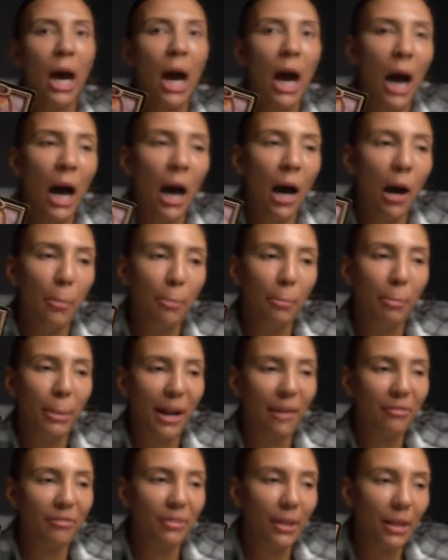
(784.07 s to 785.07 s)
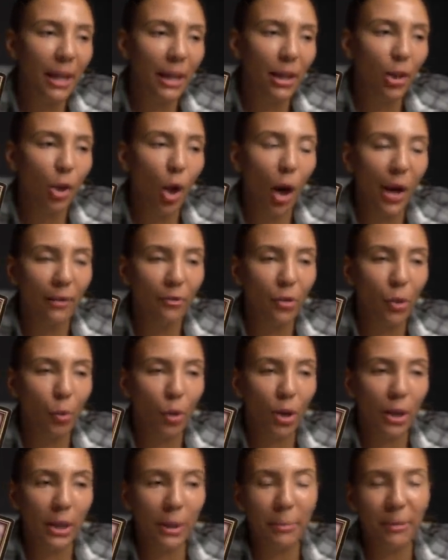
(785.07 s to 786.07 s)
but I feel like a lot of you
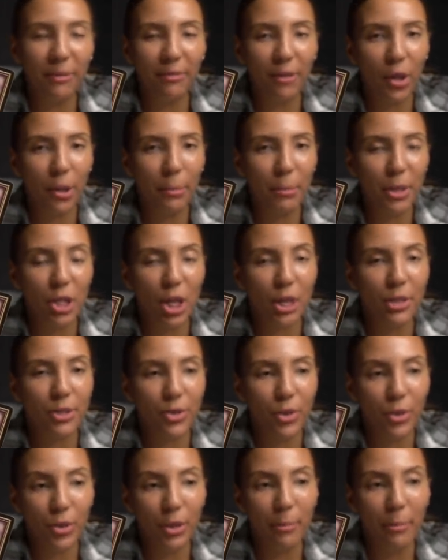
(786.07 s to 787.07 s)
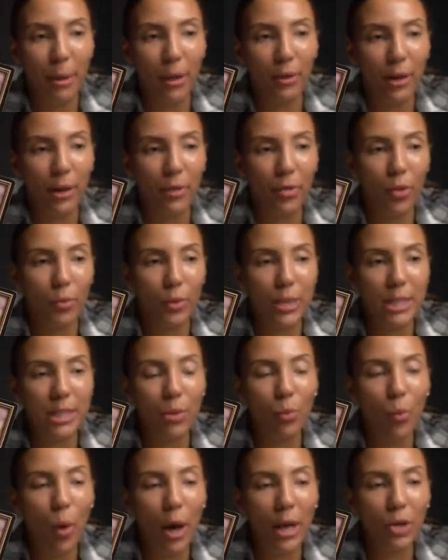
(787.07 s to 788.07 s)
are going to be very much uncertain about it. And the
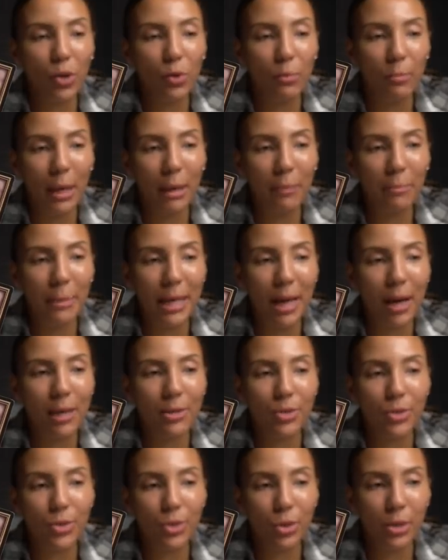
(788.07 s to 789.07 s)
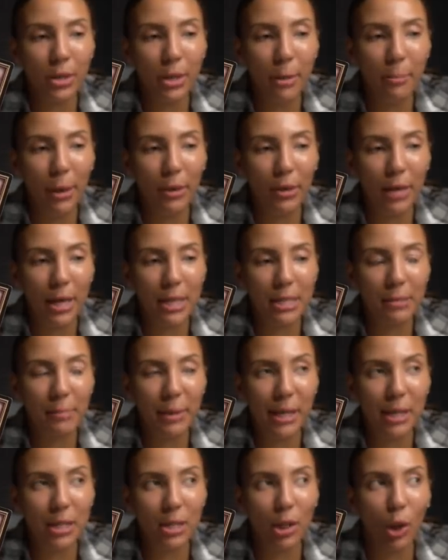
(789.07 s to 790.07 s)
reason why you may be uncertain about it is
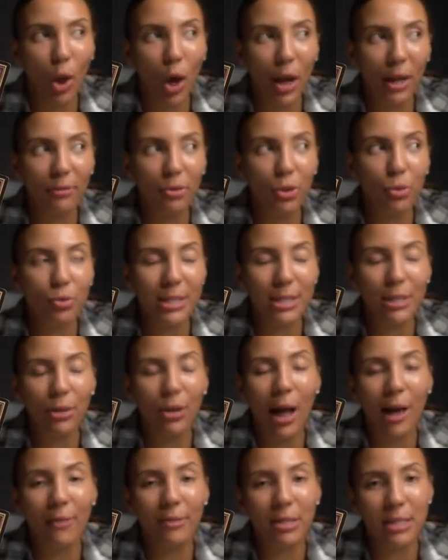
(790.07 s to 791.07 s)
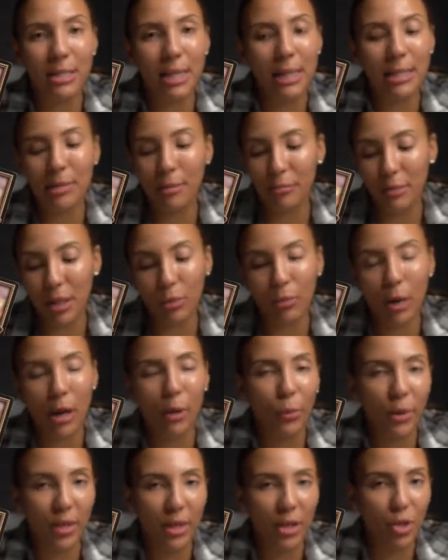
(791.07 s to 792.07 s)
because a lot of you still haven't set something right
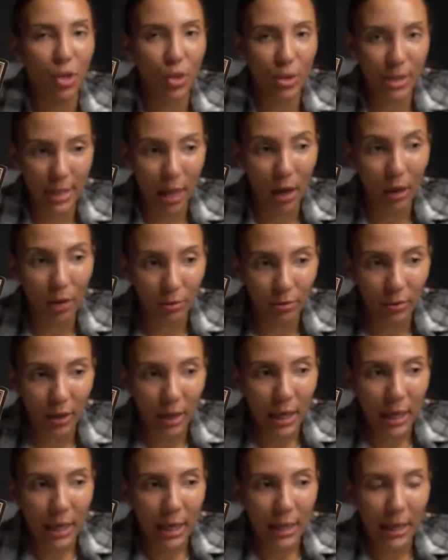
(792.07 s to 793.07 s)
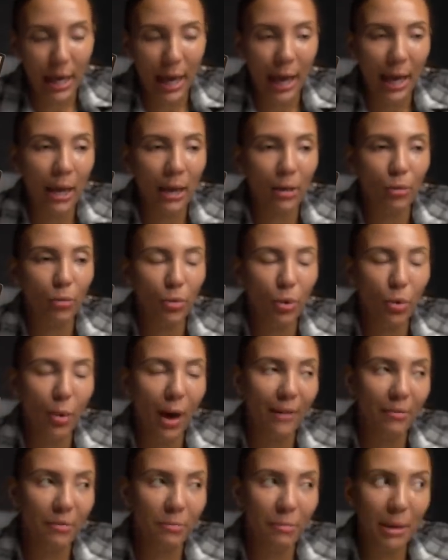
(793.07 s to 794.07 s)
within yourself. Okay, you
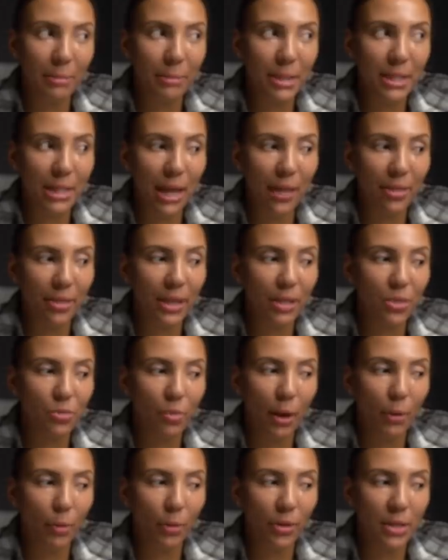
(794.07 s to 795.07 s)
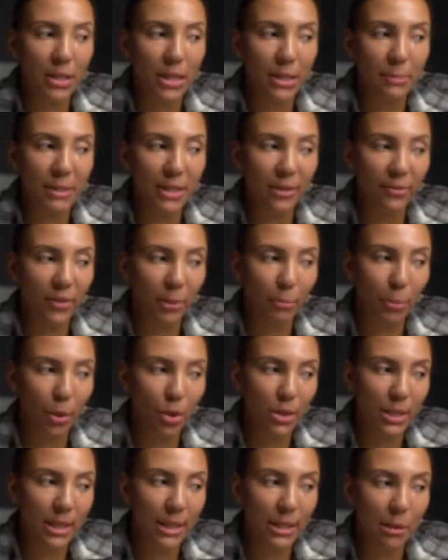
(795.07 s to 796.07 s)
have maybe set things right with a specific
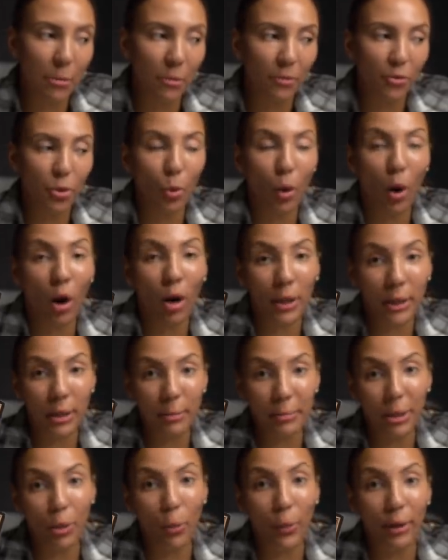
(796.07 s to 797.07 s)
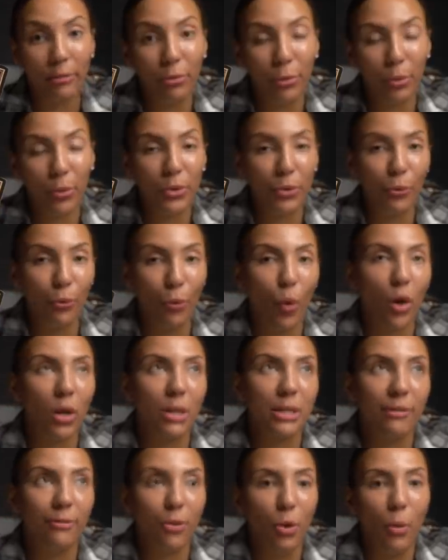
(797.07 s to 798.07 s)
person. Some of you are going to be going through a
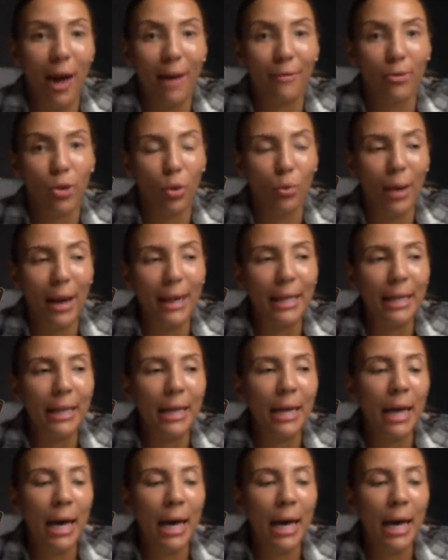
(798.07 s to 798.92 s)
divorce if you haven't already.